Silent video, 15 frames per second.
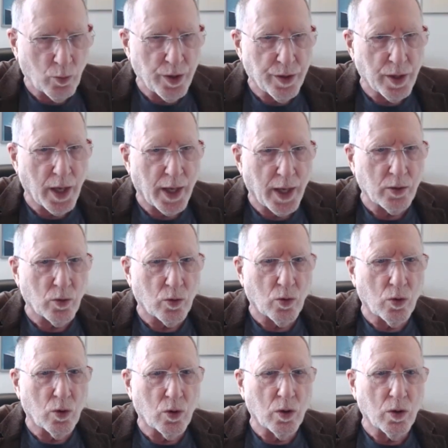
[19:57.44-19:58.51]
with that
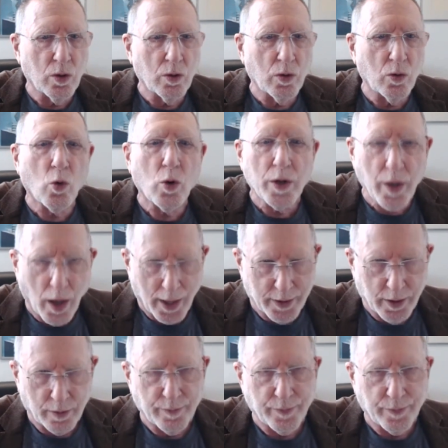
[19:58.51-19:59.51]
or not.